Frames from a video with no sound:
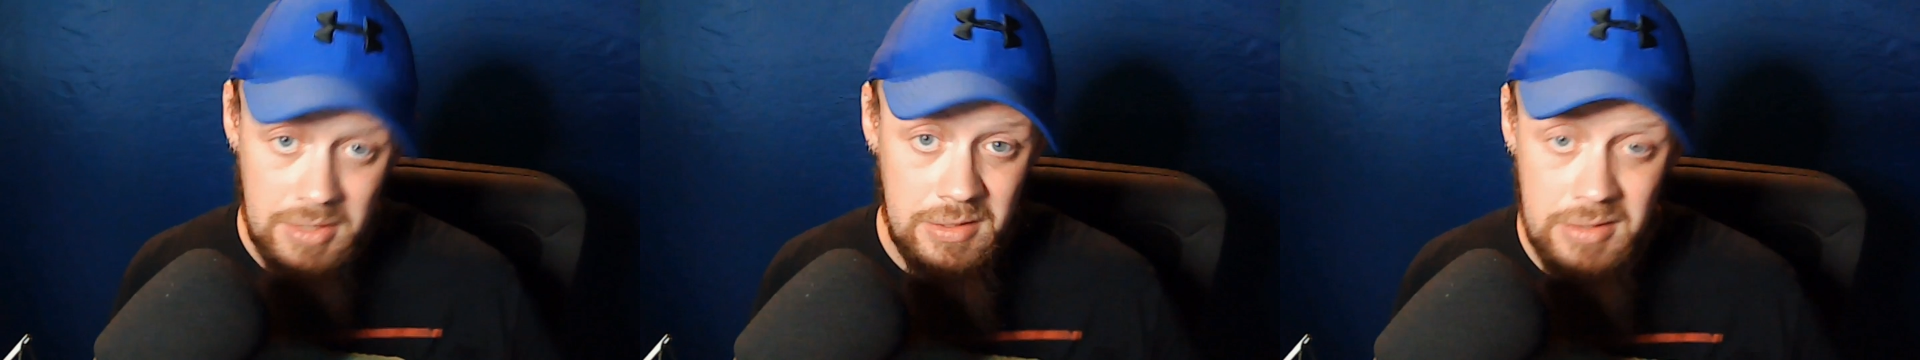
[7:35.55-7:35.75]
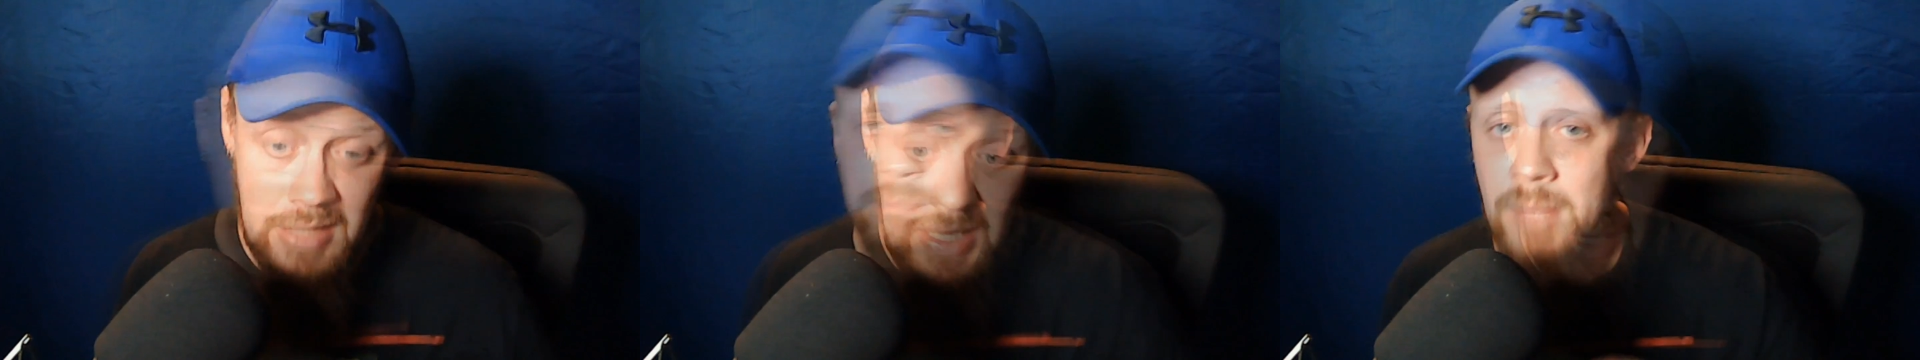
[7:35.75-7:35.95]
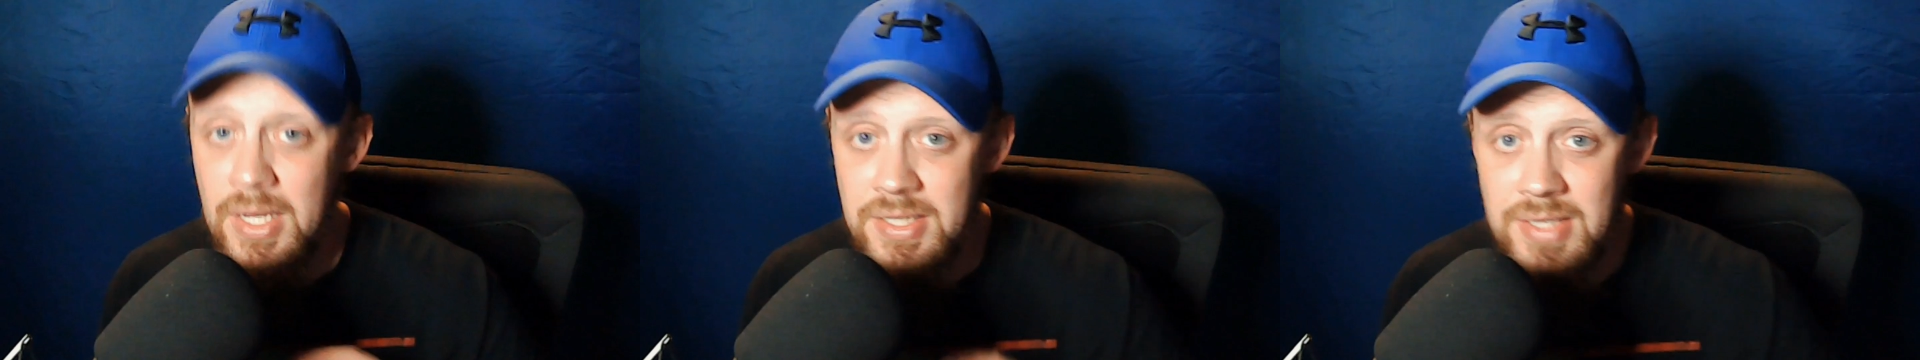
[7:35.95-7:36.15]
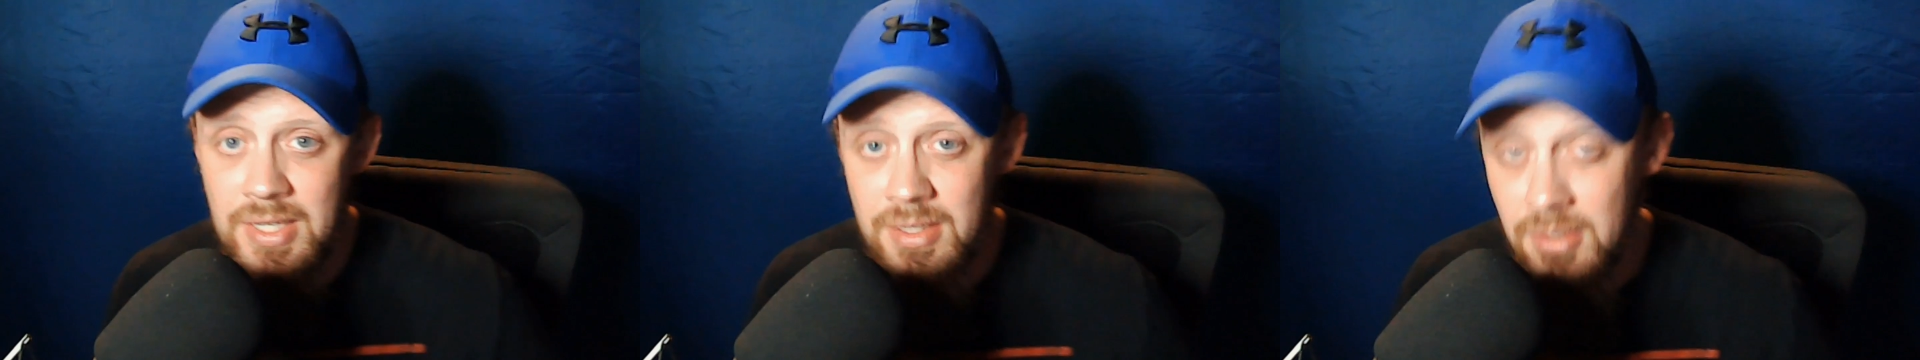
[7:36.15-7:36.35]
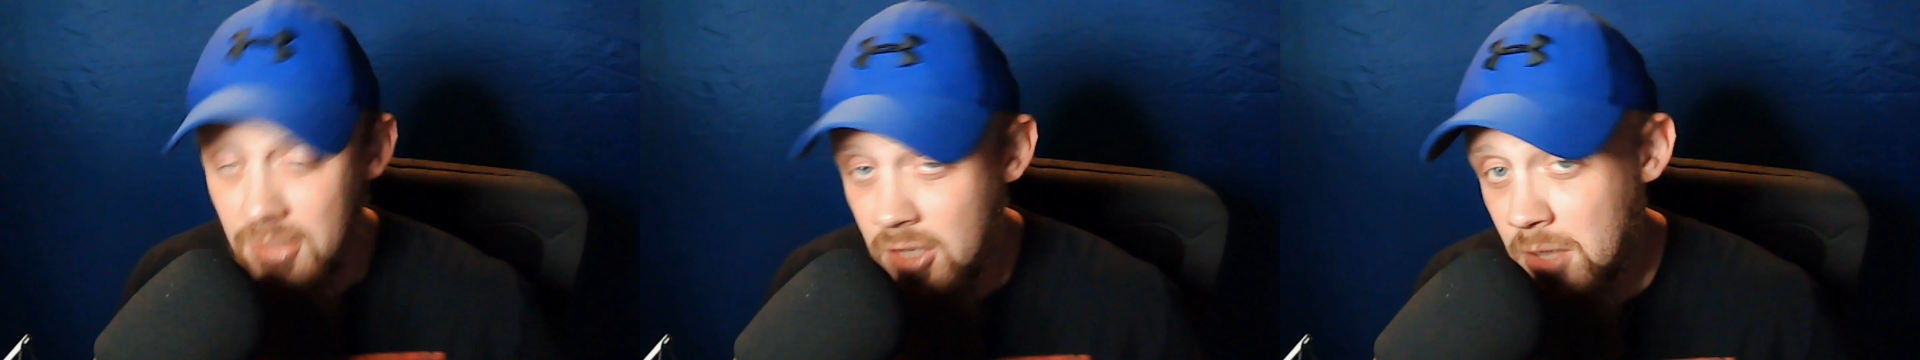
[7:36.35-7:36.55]
saved the
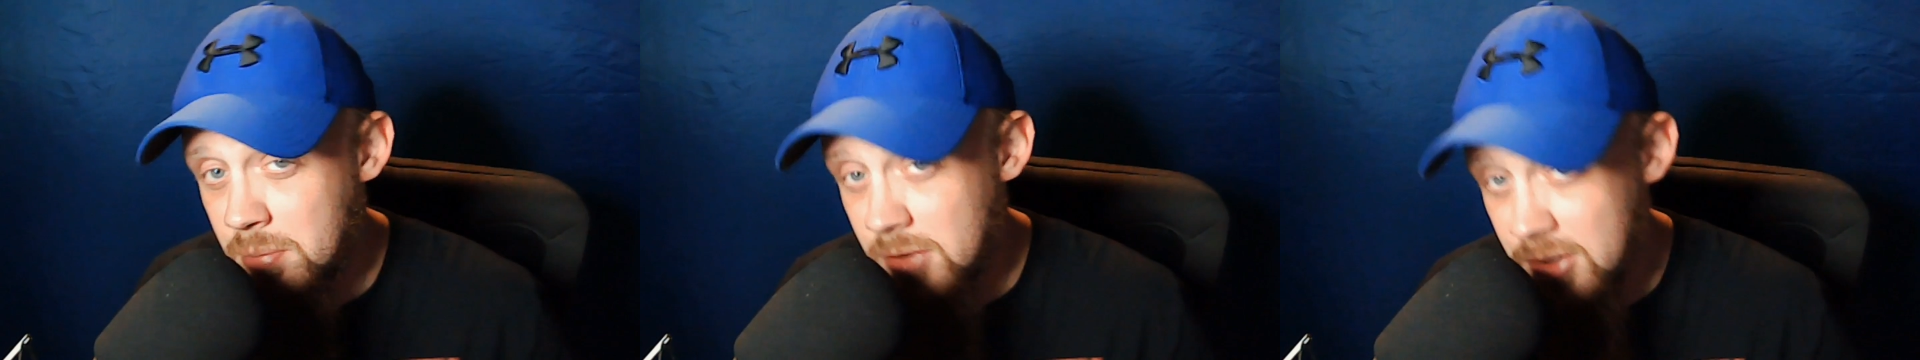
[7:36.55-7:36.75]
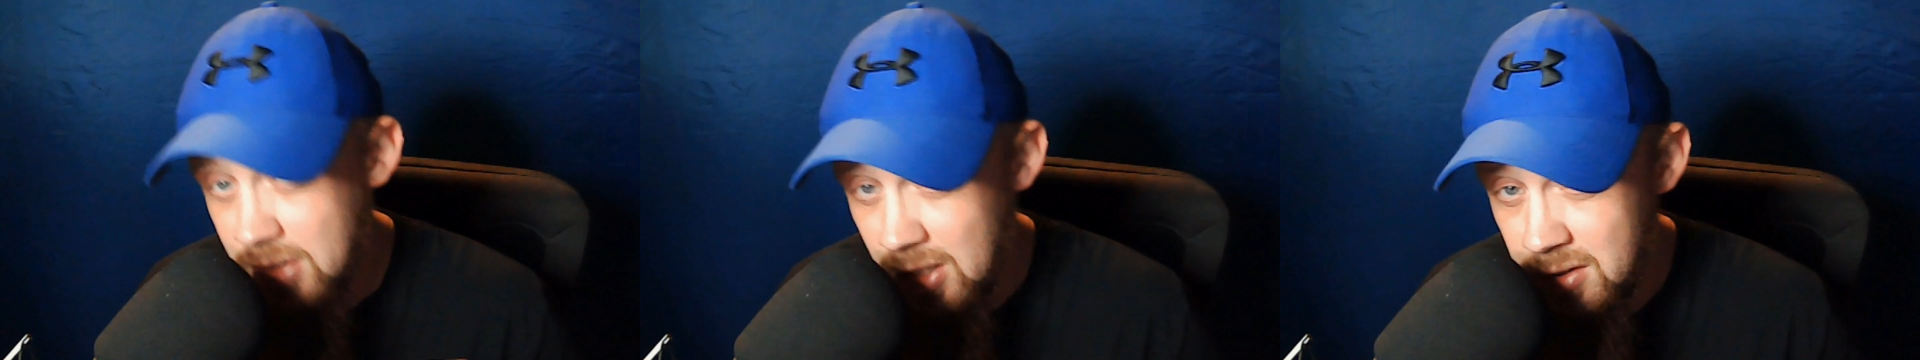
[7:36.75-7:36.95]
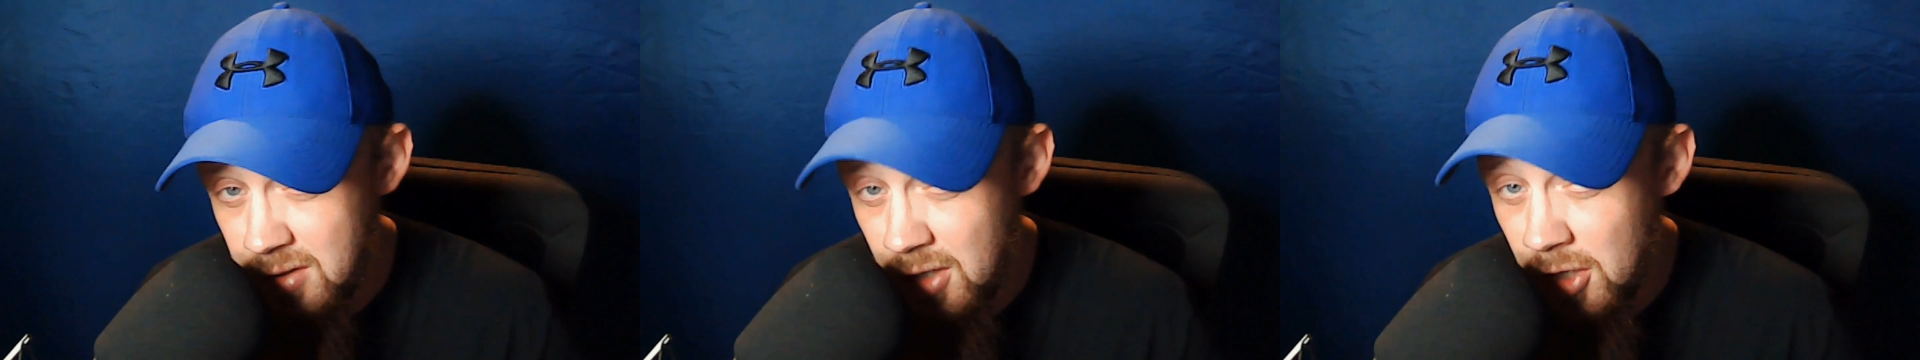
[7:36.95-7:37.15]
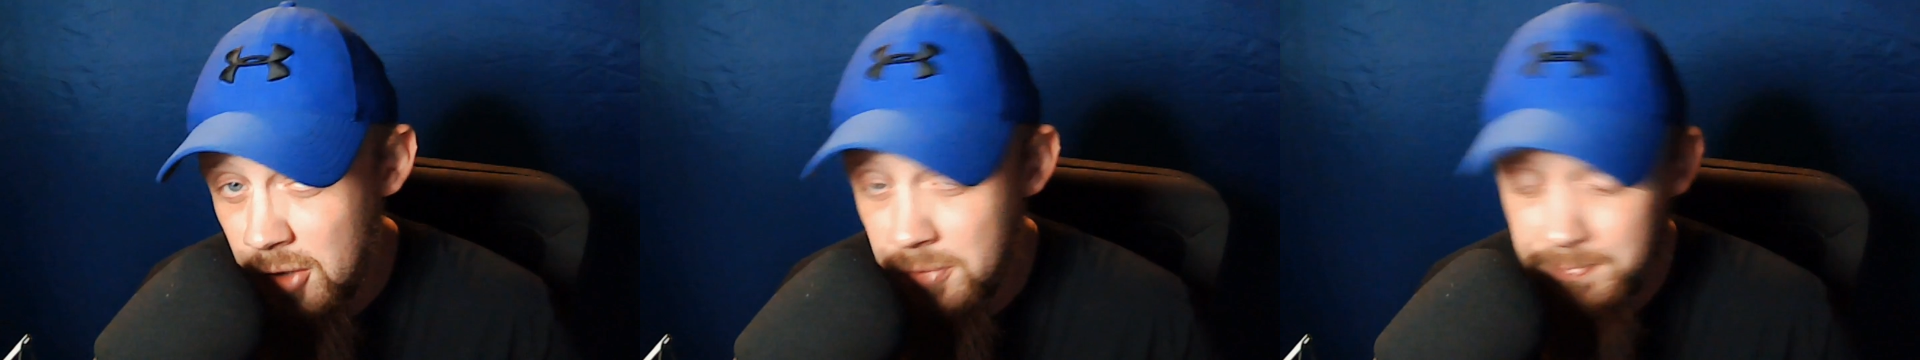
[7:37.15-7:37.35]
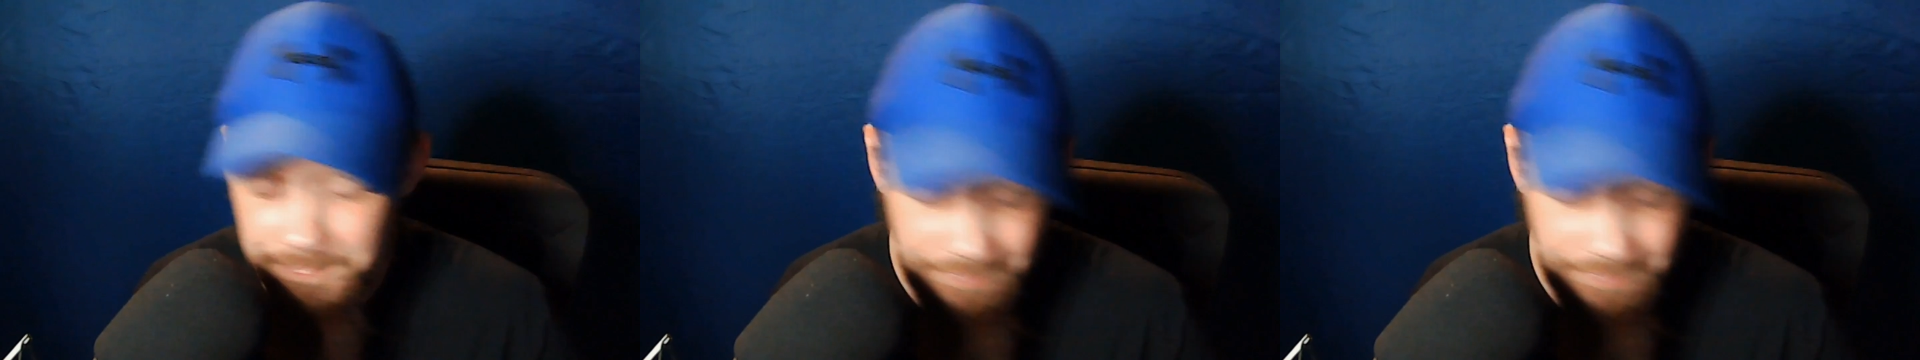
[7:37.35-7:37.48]
data a couple of days ago.